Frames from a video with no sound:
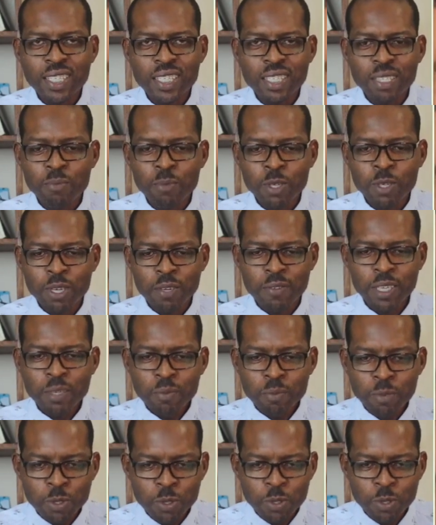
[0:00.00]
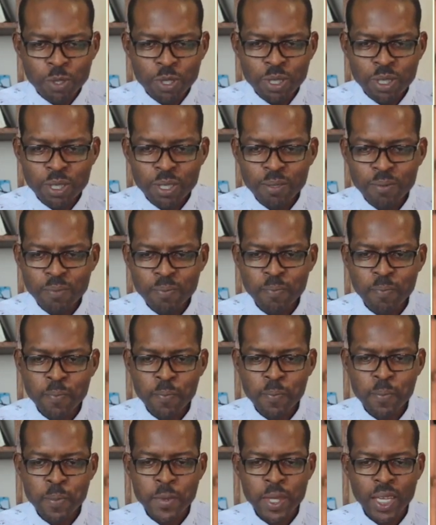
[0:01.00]
the book of Hebrews.
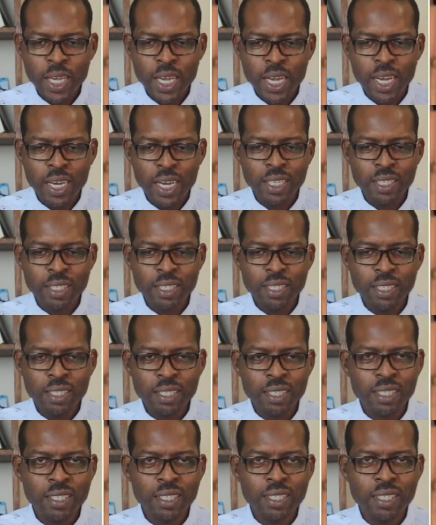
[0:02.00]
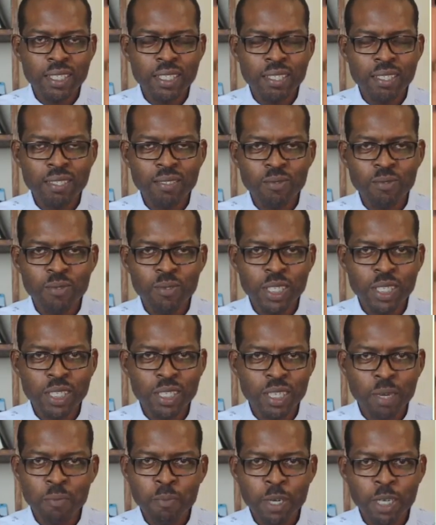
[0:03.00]
And
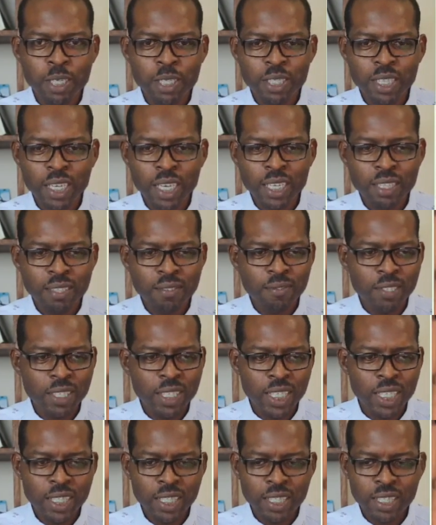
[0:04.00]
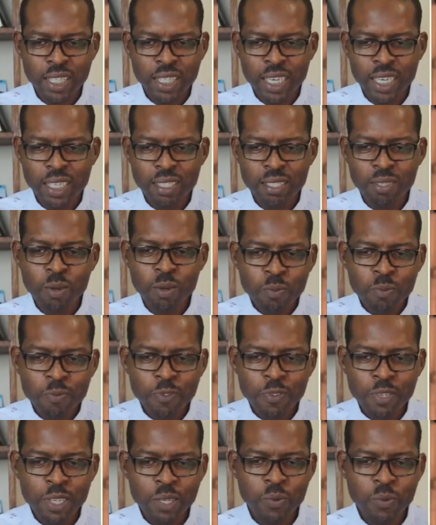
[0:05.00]
we apologize for the late start.
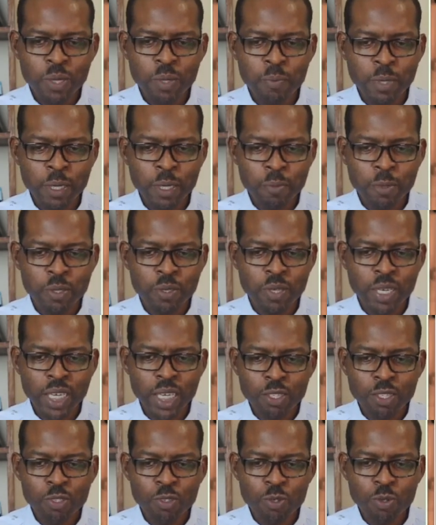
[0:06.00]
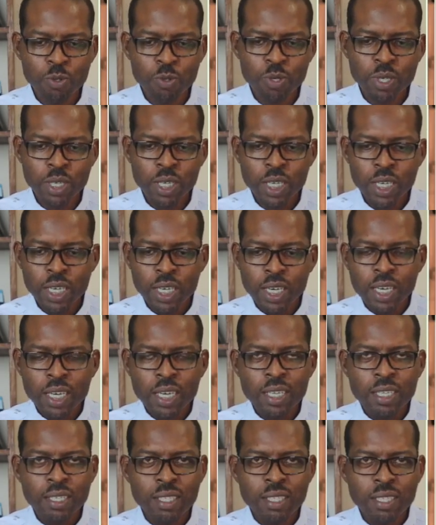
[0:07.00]
Hopefully, we'll be able to get through
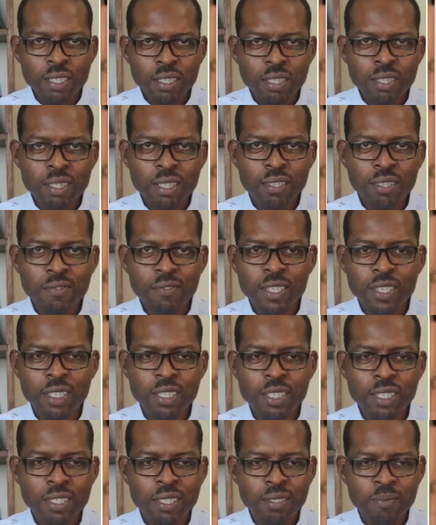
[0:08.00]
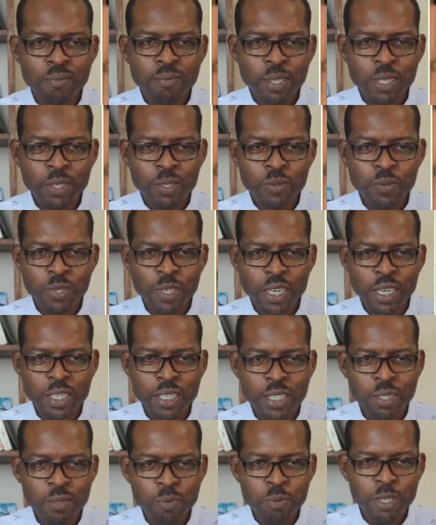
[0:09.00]
this evening because we are
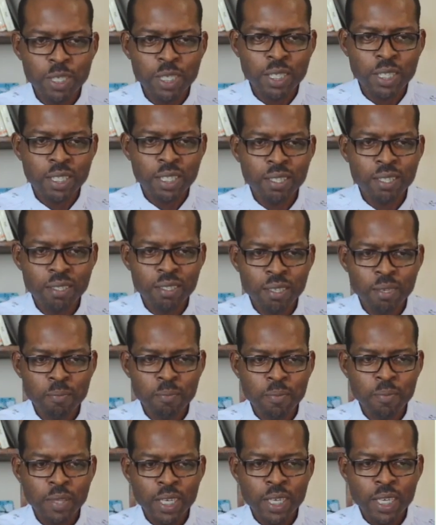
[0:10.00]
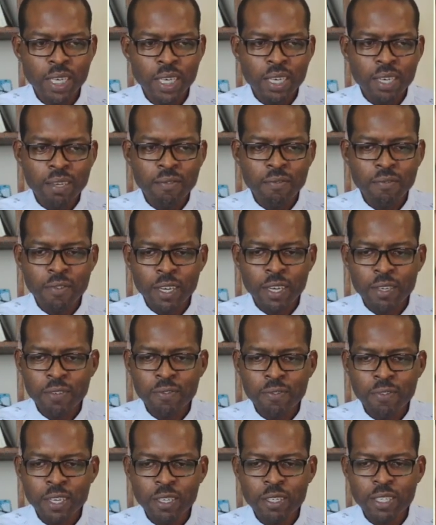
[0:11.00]
experiencing some
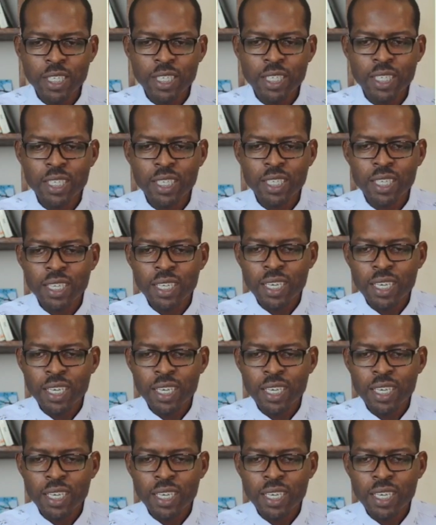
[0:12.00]
very, very